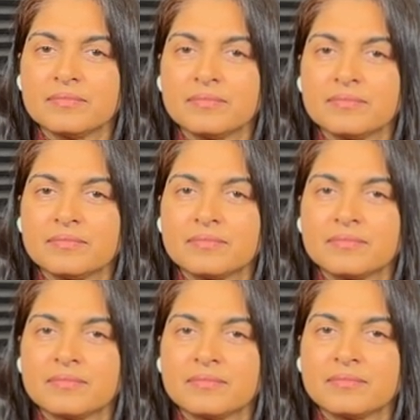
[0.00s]

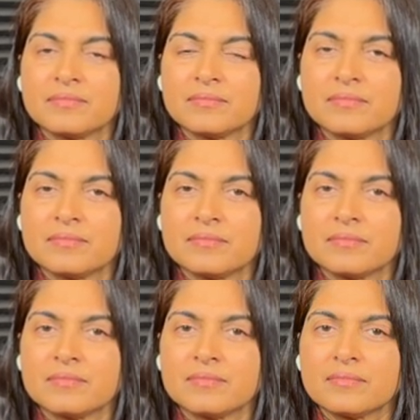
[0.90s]

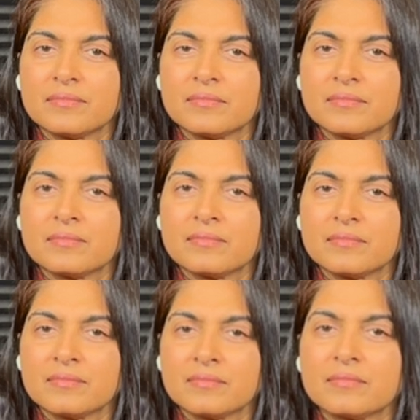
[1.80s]

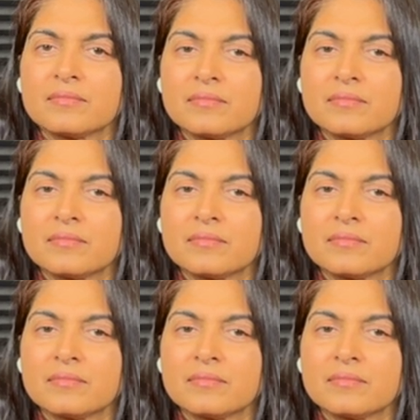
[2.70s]
This person isn't speaking.